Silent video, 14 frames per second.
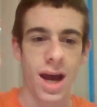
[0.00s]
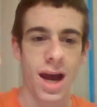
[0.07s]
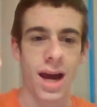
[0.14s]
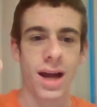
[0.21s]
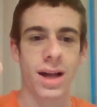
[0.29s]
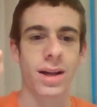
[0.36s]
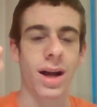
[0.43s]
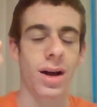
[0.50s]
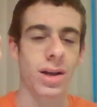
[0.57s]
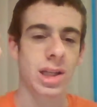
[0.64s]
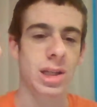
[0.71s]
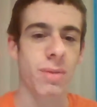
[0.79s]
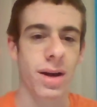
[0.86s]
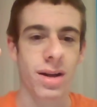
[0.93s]
And I'll
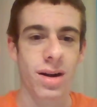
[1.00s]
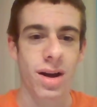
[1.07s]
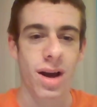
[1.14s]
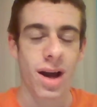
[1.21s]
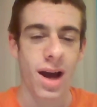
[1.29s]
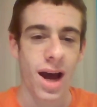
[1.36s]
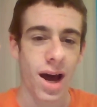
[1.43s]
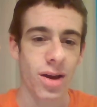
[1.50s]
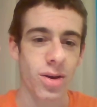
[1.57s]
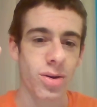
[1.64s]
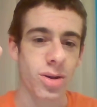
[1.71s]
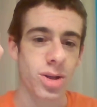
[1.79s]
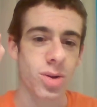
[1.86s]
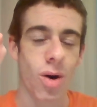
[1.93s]
explain how you
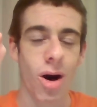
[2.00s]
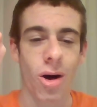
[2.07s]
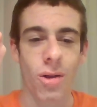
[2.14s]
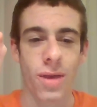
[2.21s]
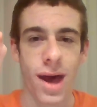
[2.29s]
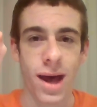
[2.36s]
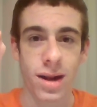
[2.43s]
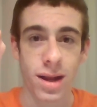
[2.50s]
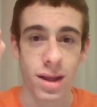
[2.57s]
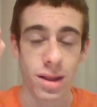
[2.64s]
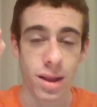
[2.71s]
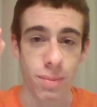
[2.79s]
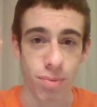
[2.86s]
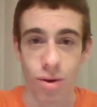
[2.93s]
can do all that in
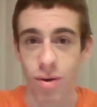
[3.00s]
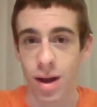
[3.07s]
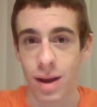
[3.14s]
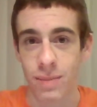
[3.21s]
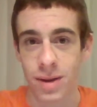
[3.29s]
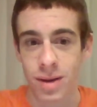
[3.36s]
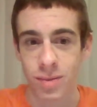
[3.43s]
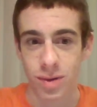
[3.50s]
the programming,